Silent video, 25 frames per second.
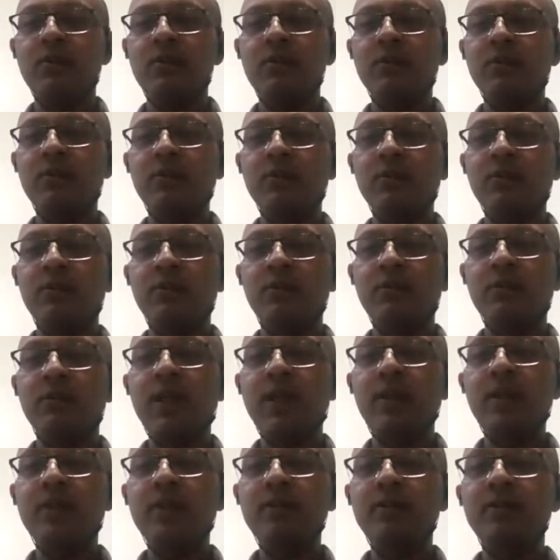So
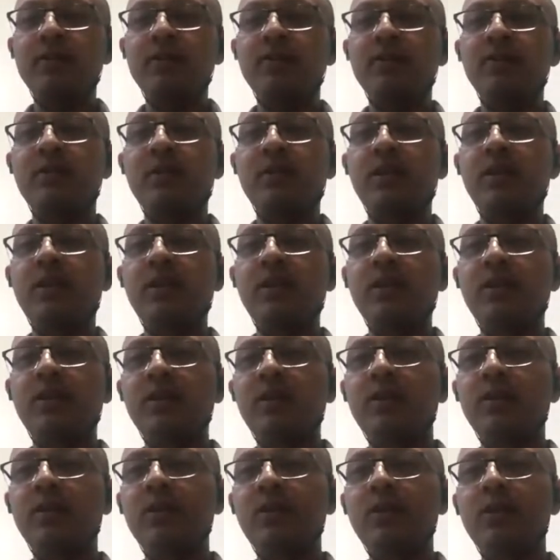that is
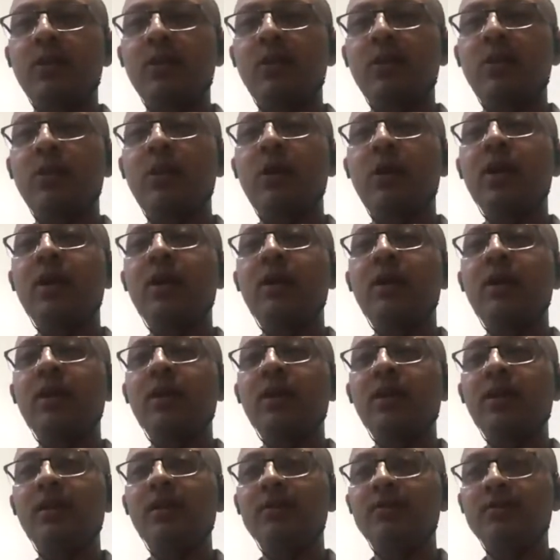the
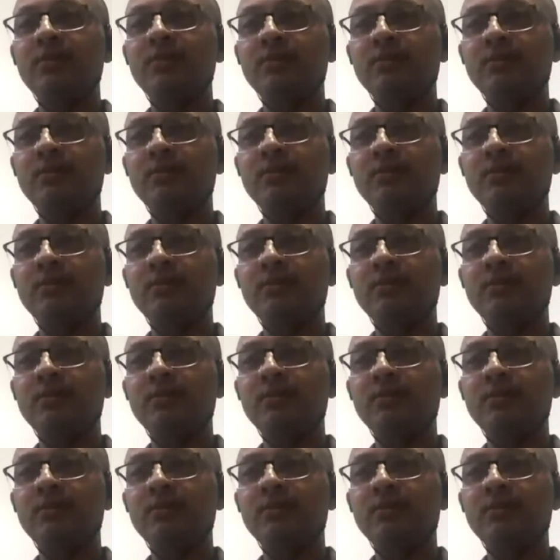quality